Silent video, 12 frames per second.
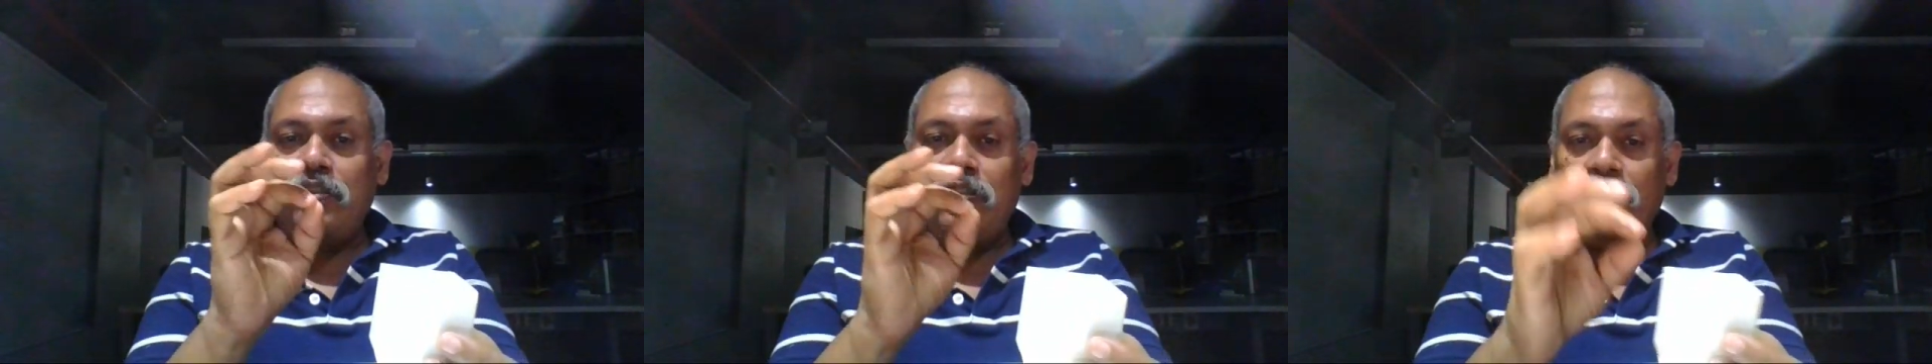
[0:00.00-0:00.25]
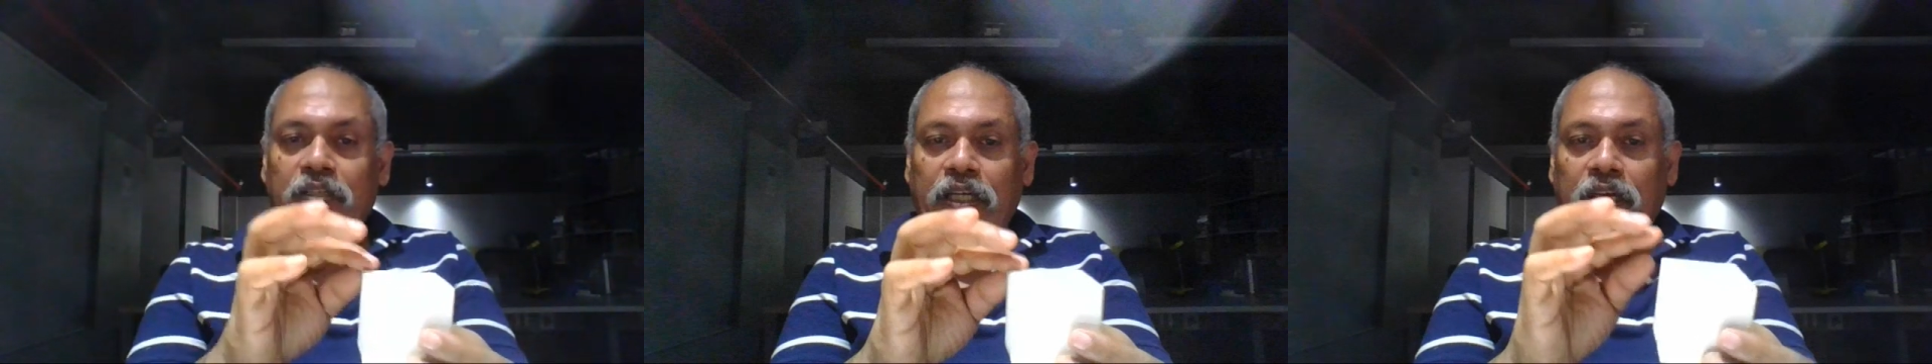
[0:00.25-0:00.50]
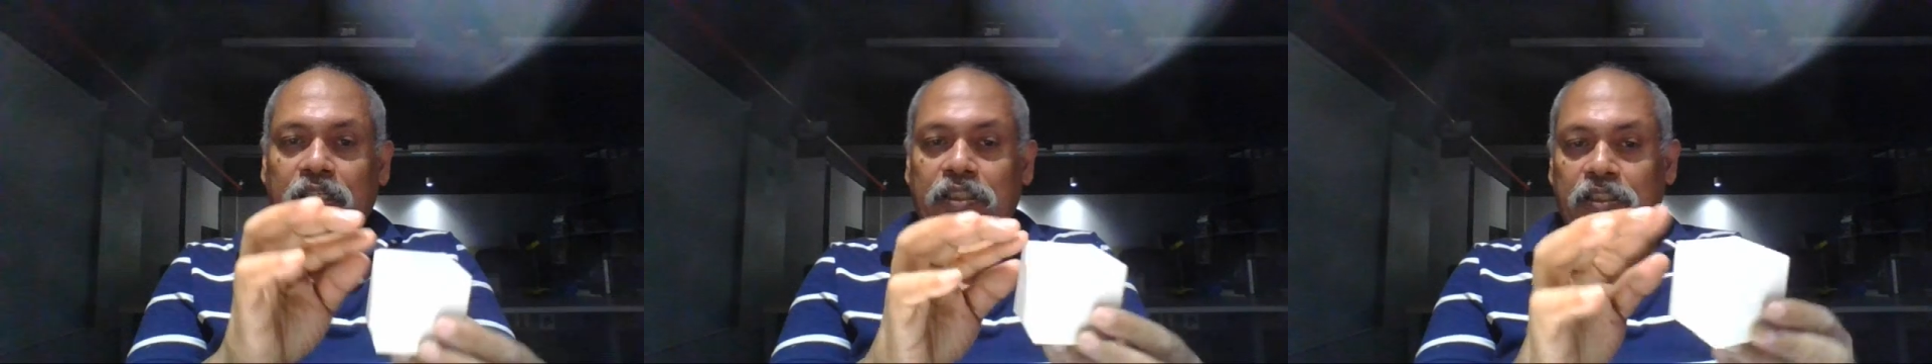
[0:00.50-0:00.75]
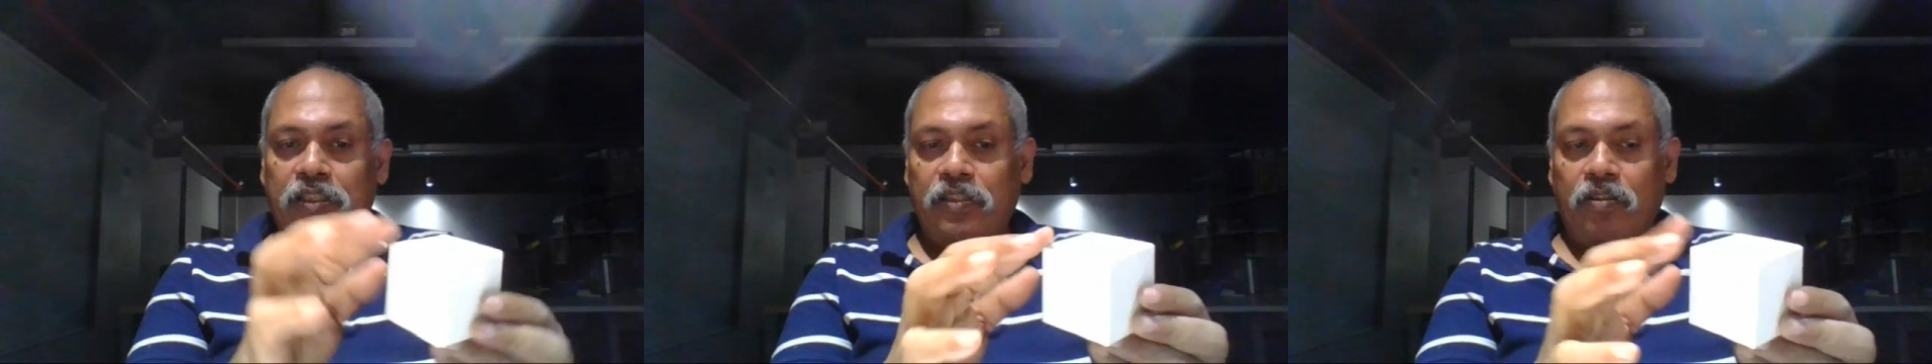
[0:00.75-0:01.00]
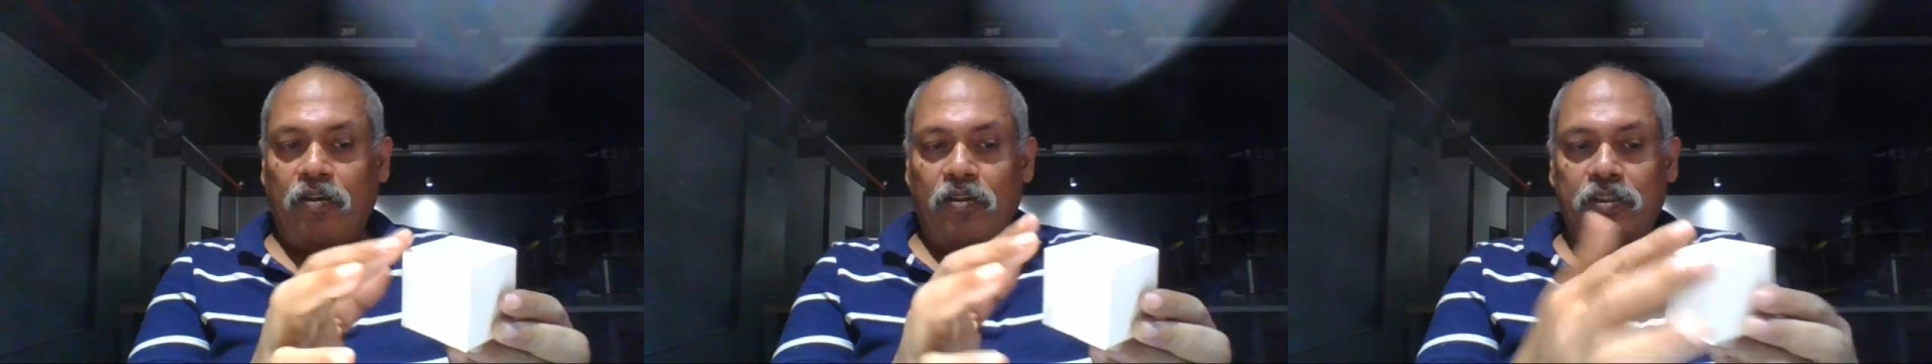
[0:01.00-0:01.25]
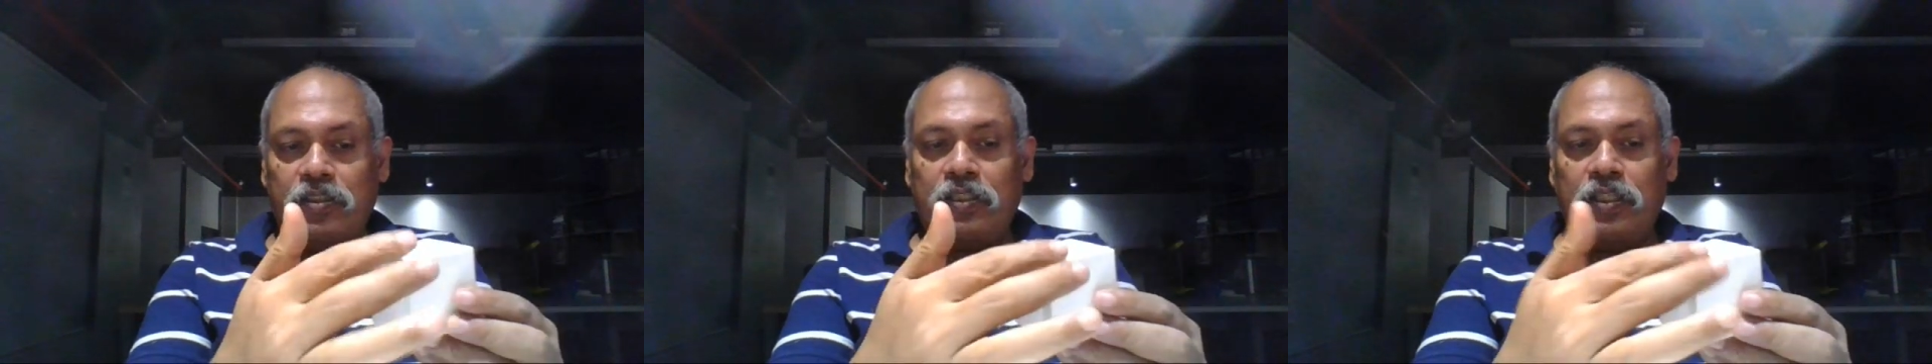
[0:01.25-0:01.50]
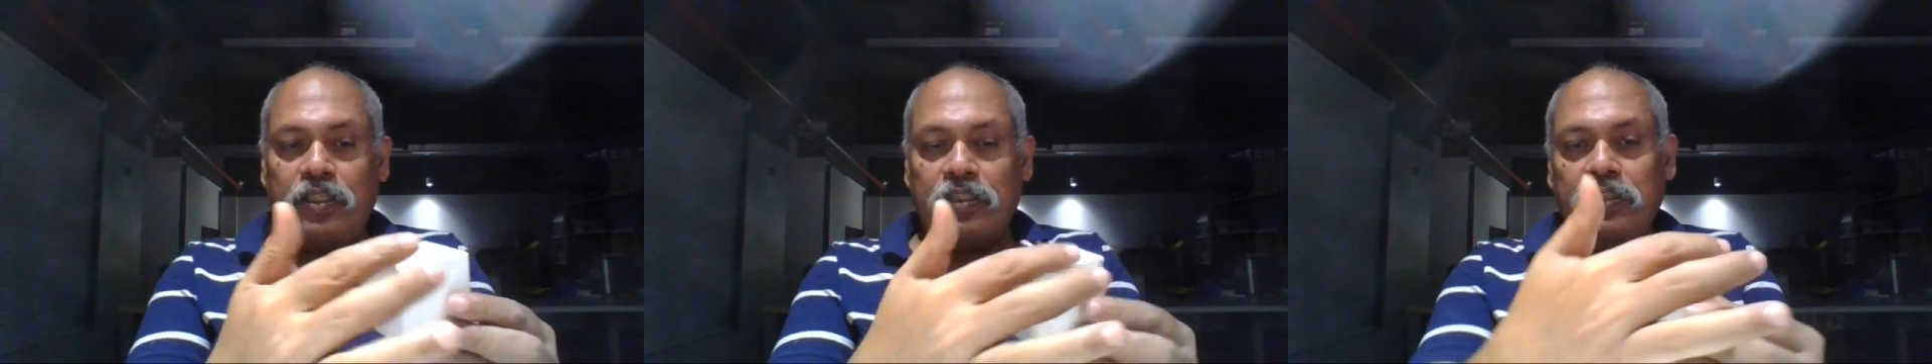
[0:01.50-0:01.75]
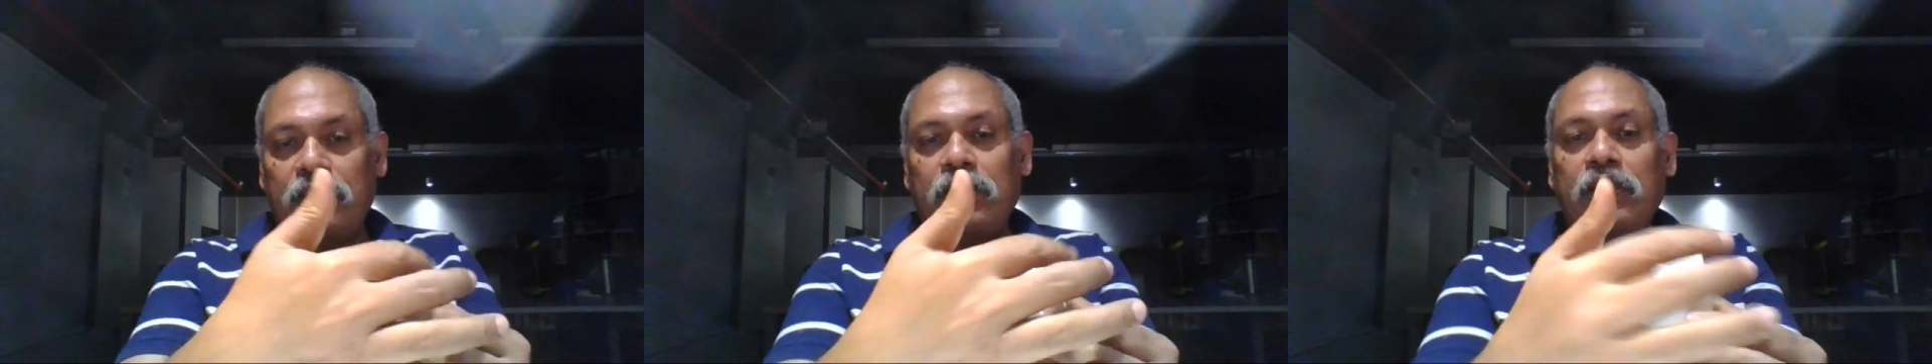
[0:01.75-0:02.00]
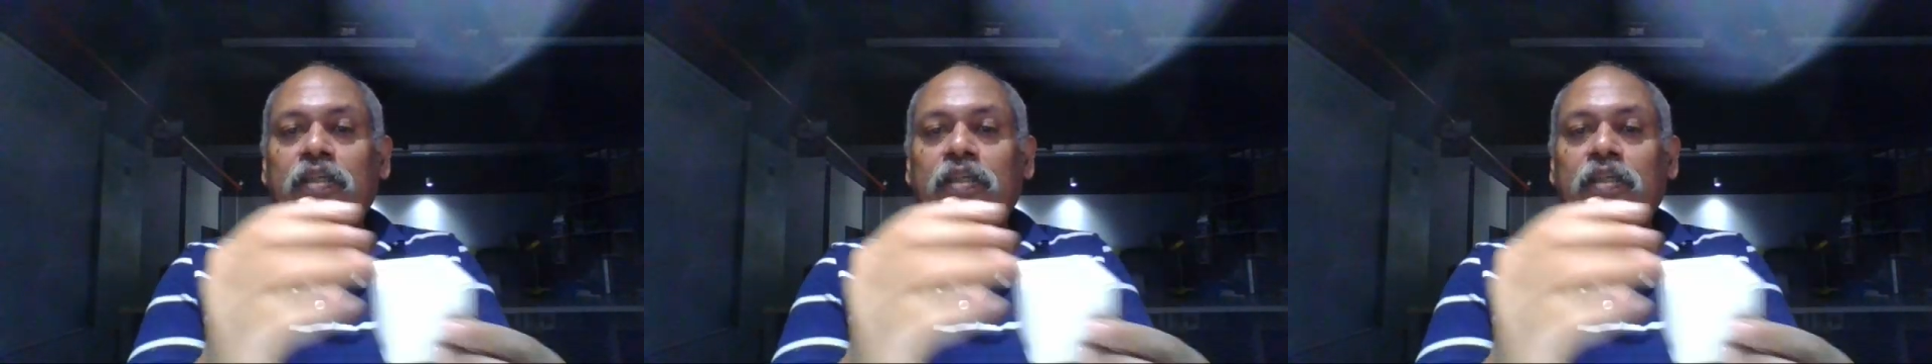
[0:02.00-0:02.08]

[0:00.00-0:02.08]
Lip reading: the vertices, the corners, that is.